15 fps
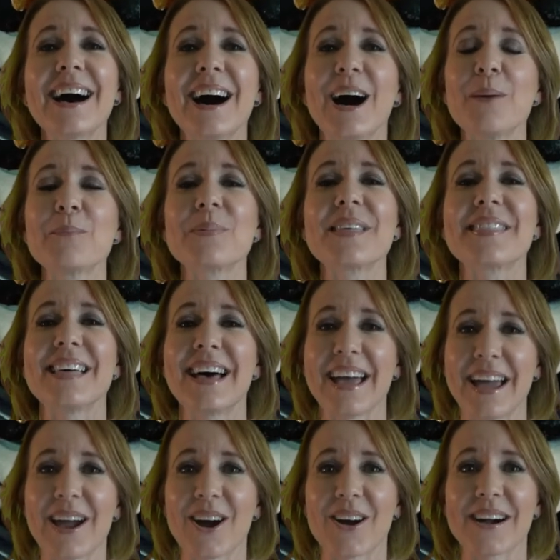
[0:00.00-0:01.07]
up the
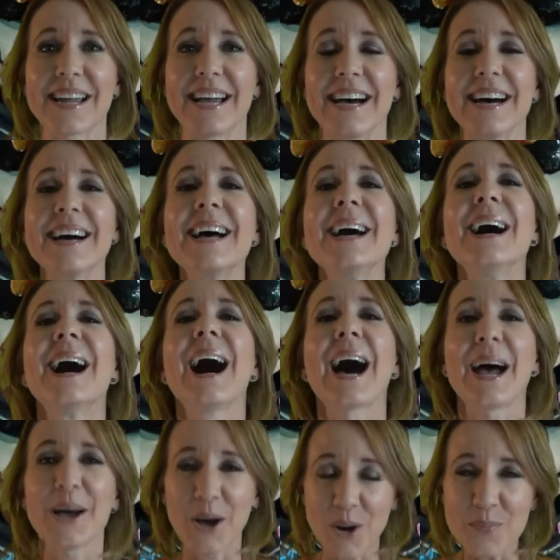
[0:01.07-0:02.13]
area.
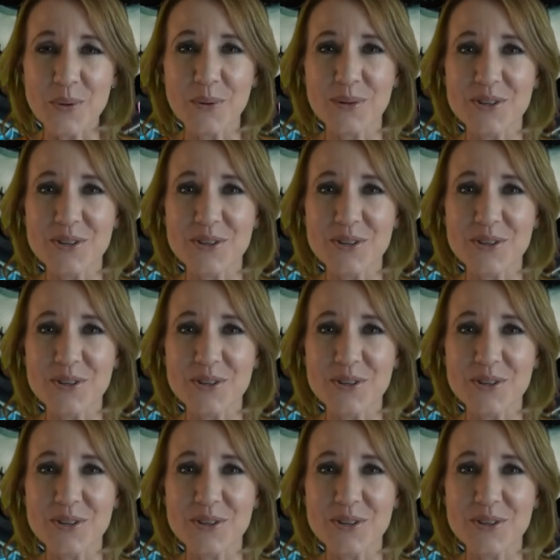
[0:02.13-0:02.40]
I hope you